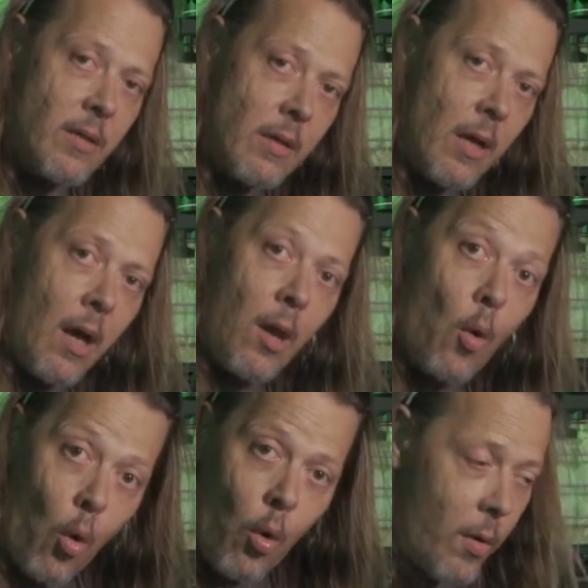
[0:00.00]
turn on,
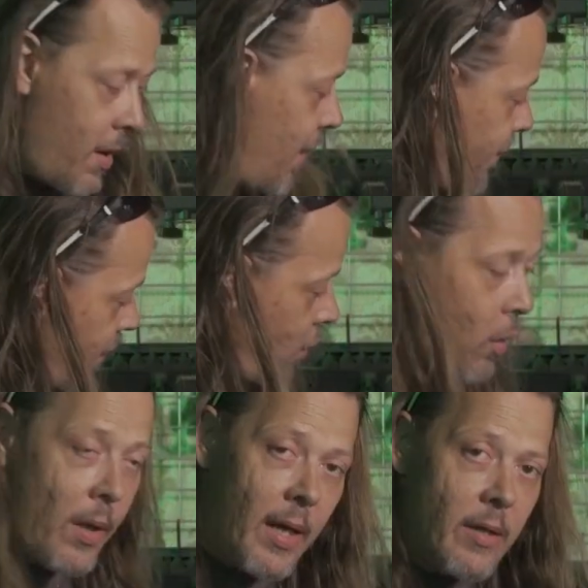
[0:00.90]
or if the no
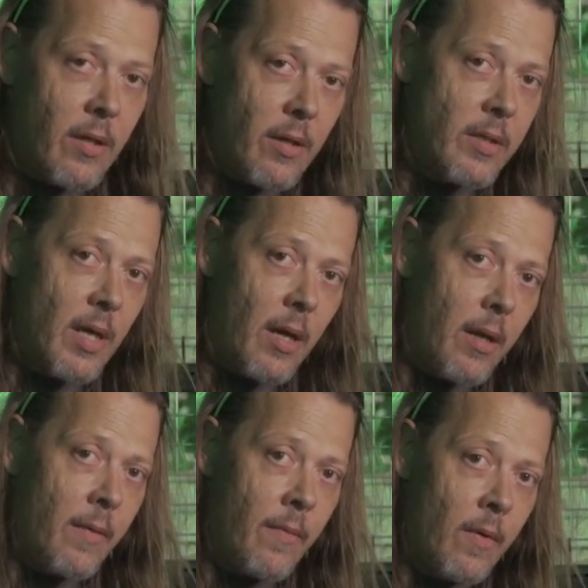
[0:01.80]
light turns
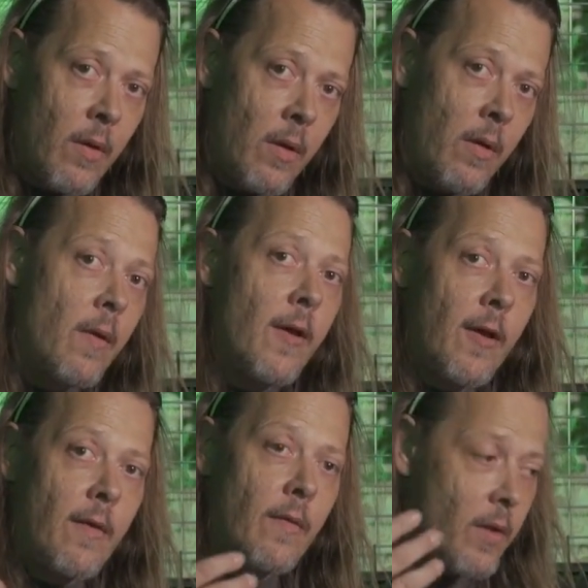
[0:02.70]
on,
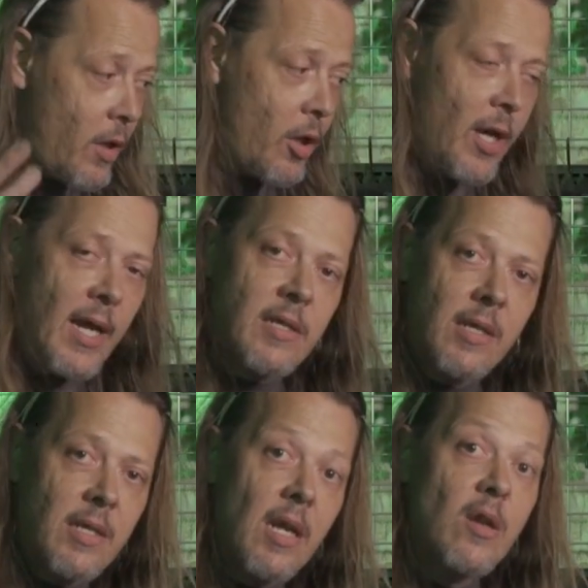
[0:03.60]
then you could ask,
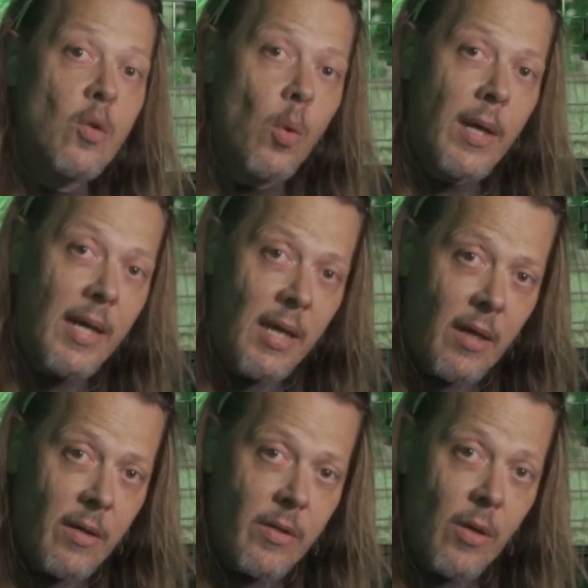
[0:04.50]
is it 20
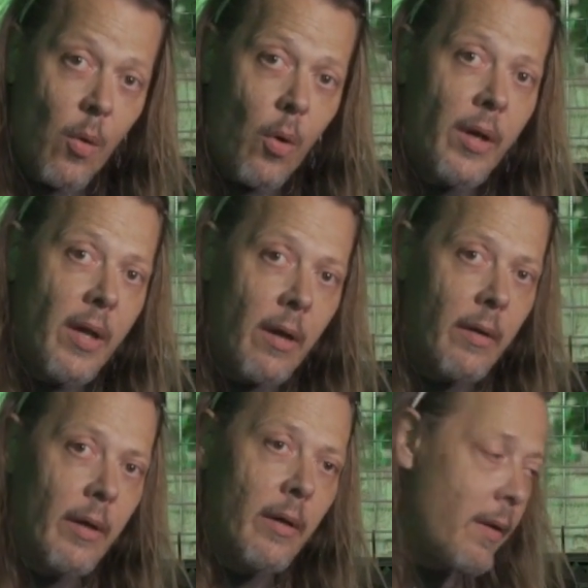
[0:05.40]
years or
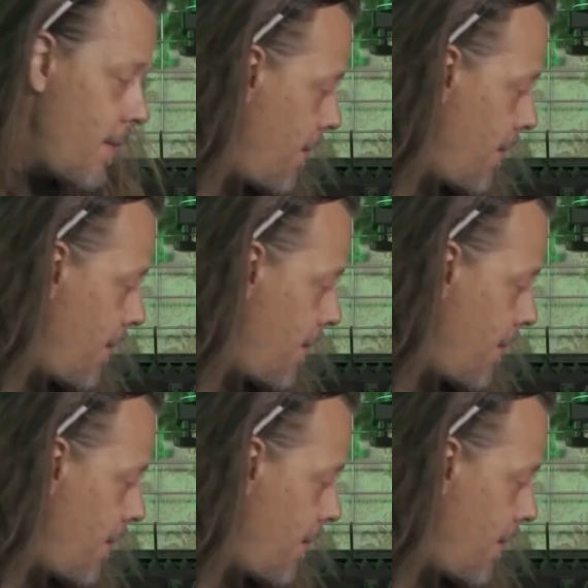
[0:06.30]
younger?